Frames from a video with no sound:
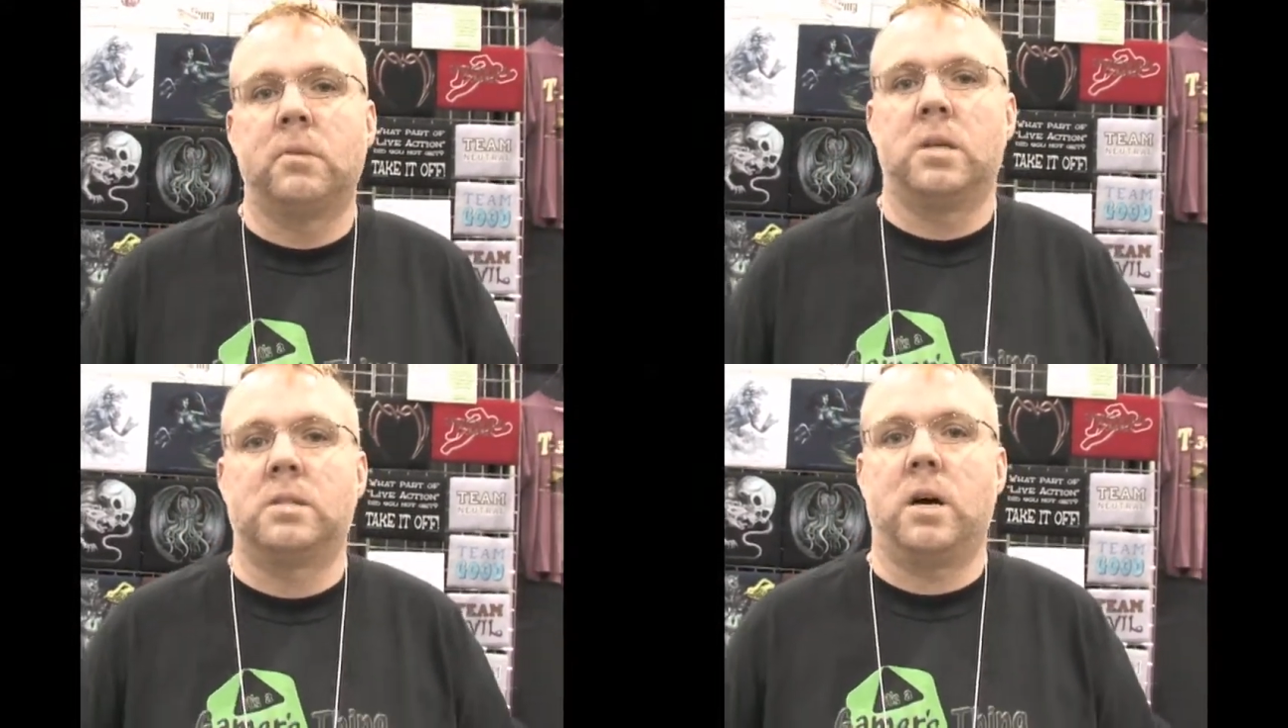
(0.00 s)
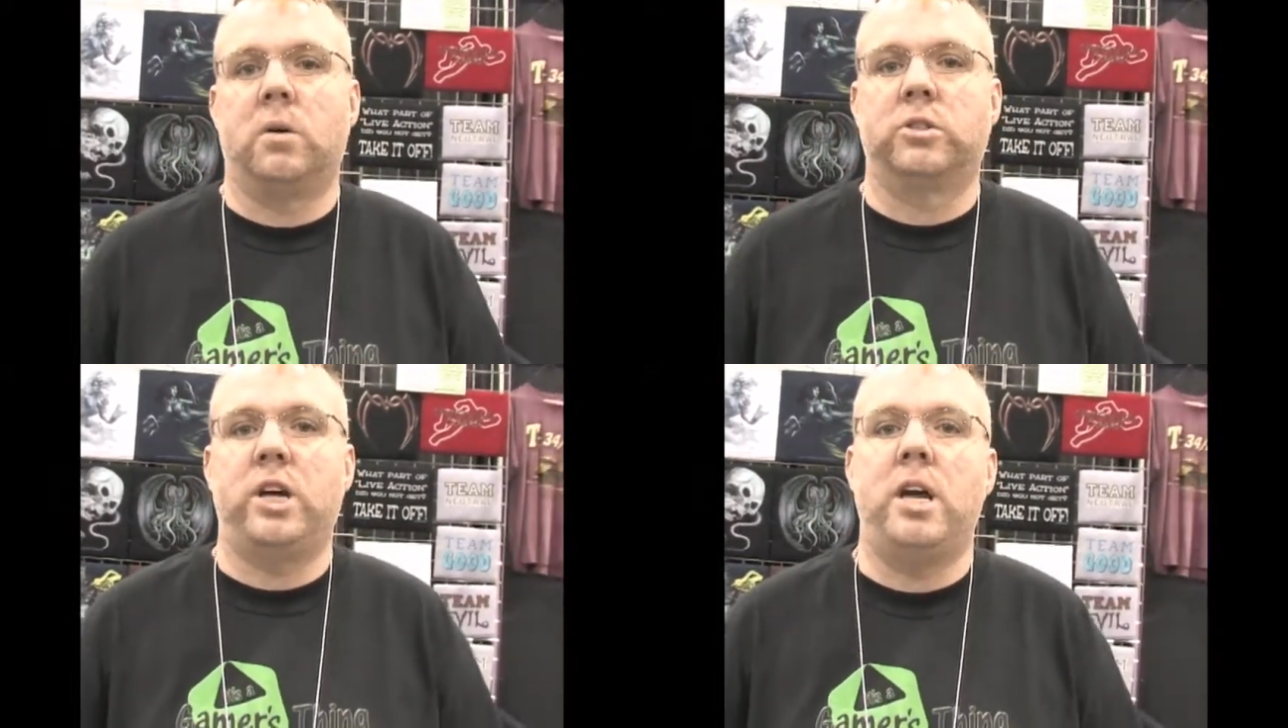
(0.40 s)

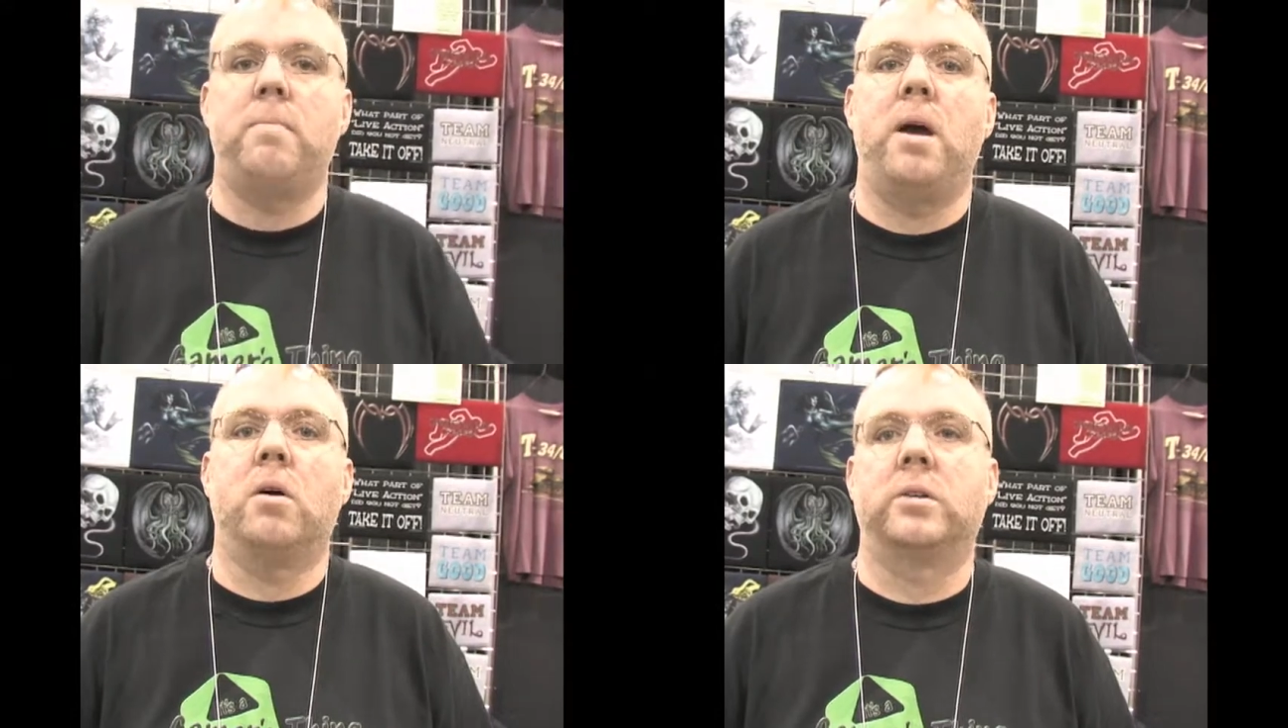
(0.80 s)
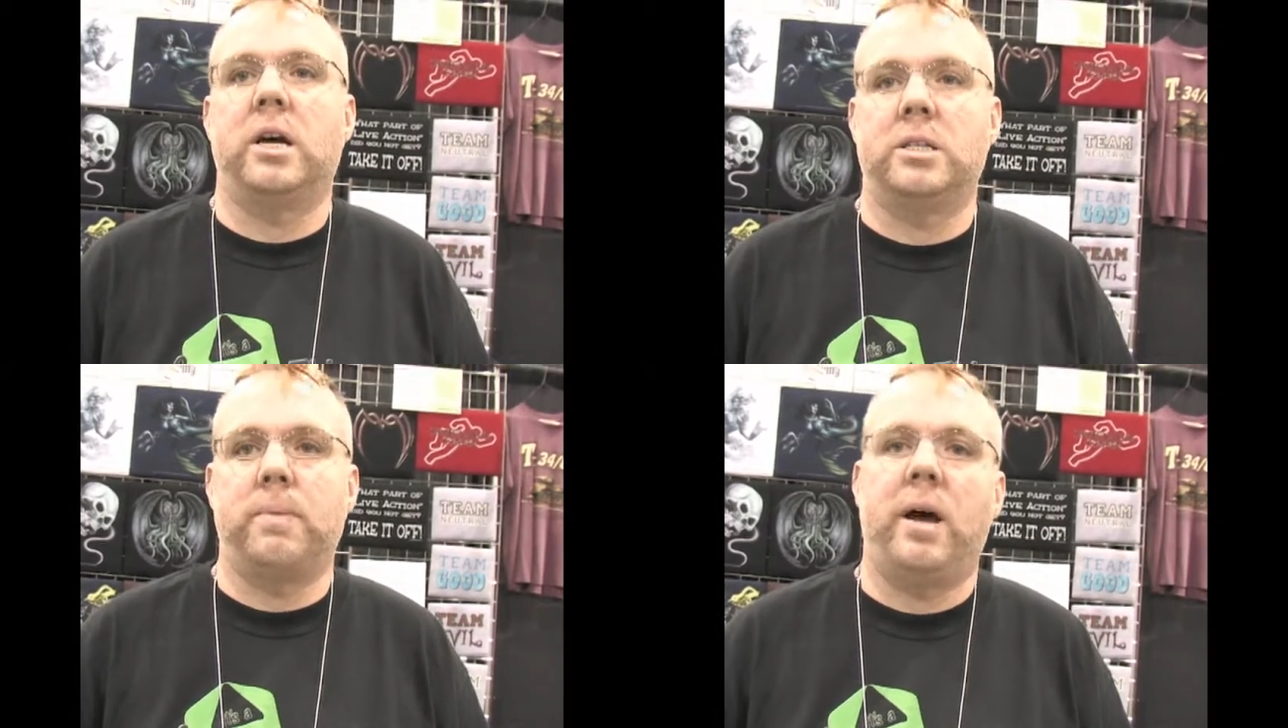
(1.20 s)
sell chainmail,
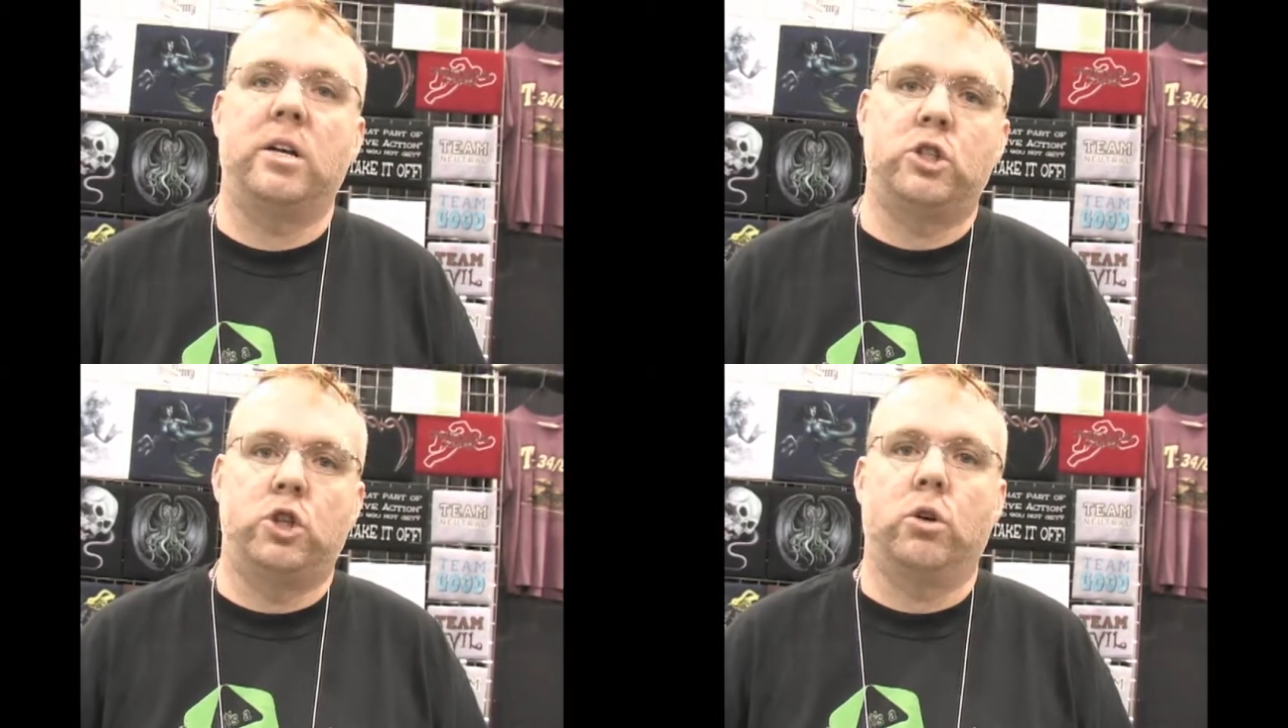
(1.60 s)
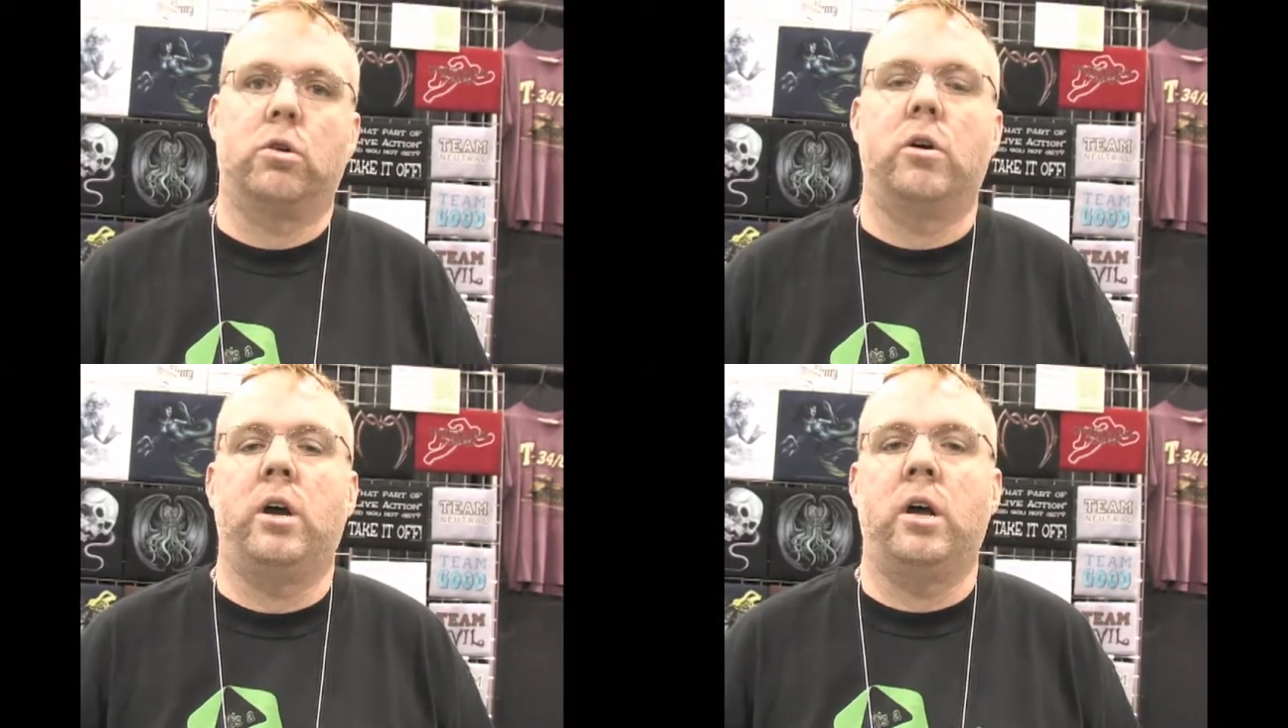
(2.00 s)
dice bags,
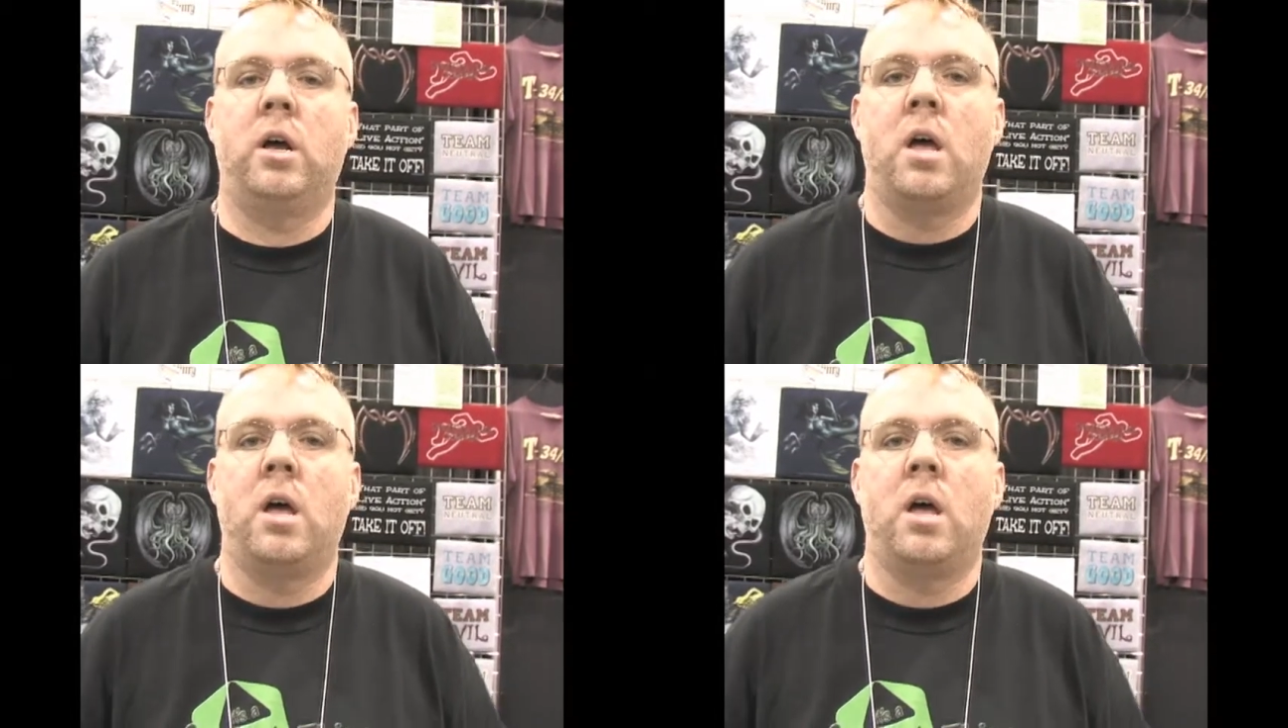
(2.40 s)
jewelry,